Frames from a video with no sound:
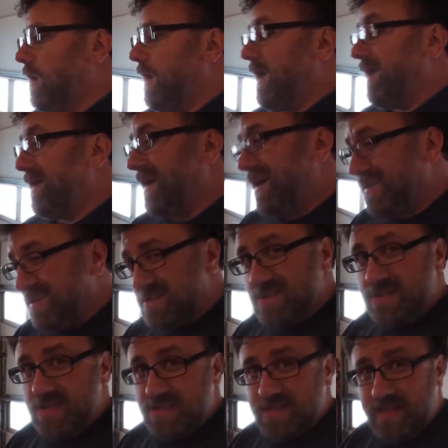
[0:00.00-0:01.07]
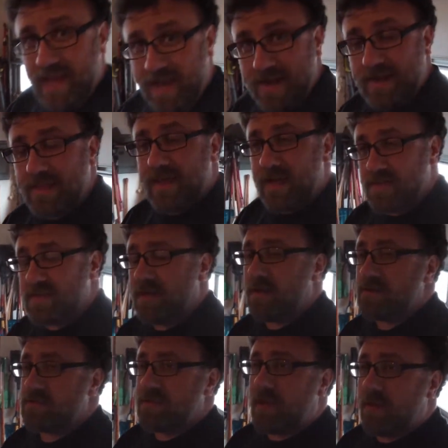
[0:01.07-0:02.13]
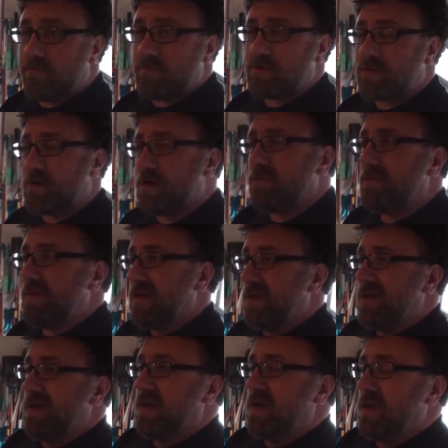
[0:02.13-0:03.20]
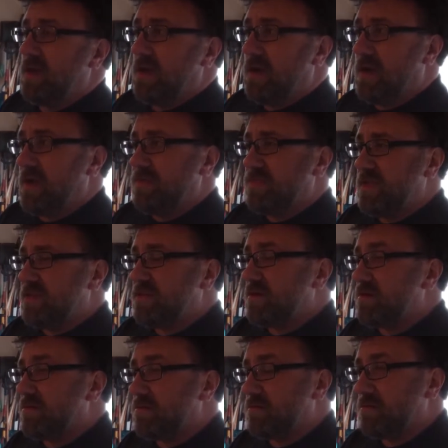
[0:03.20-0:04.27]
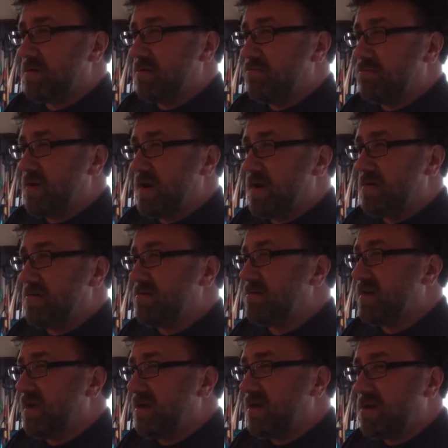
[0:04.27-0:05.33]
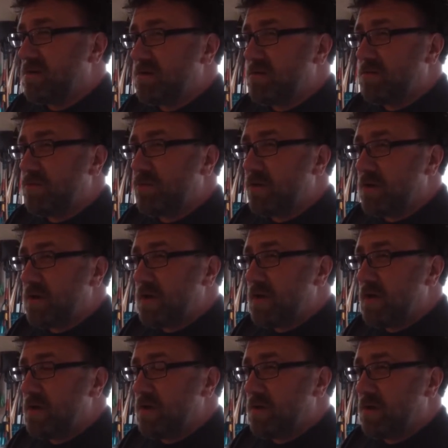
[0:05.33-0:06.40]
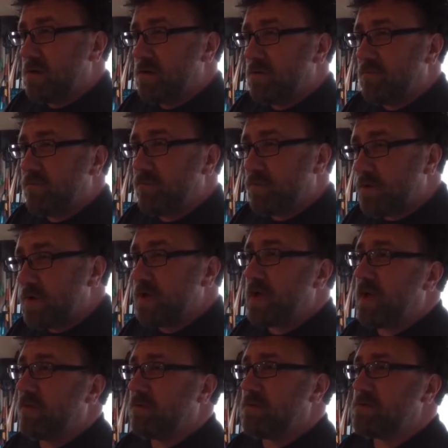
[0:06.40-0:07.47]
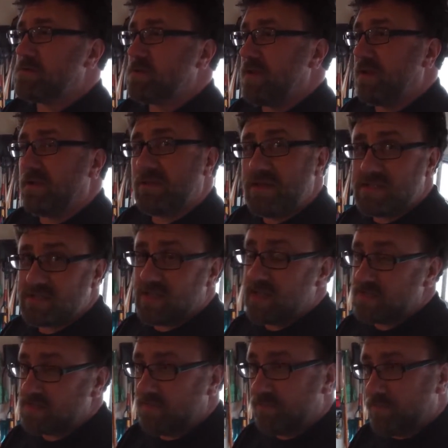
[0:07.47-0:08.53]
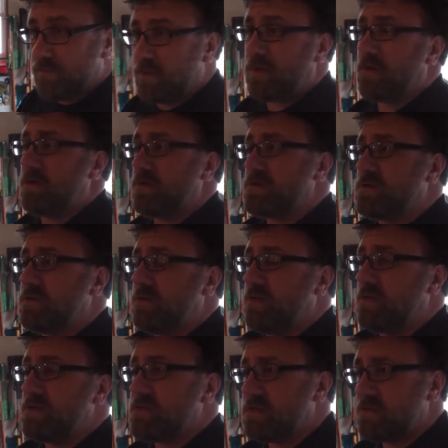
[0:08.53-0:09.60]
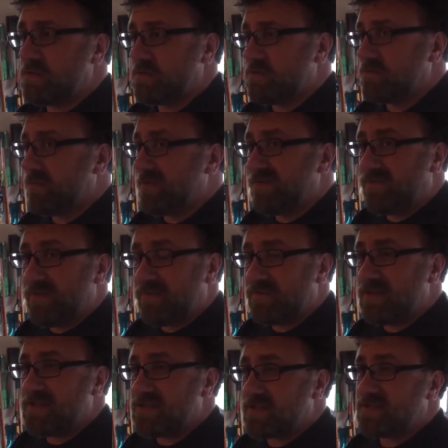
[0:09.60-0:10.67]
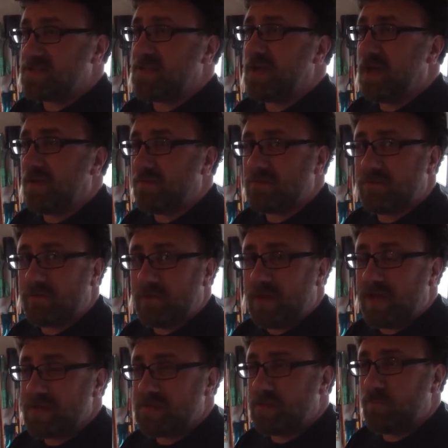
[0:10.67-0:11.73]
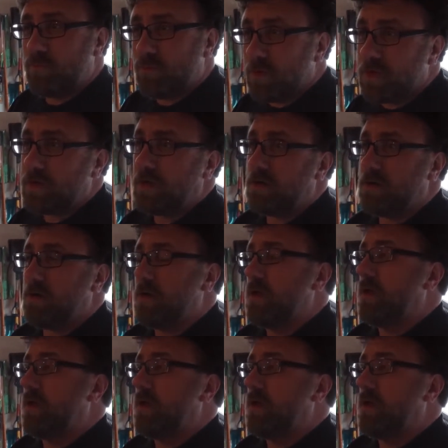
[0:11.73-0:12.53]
I highly suggest getting that style of a tarp. I think they're around $130, $140. It at least lasted 4 years to this, what, $50, $60 for lasting 1 year.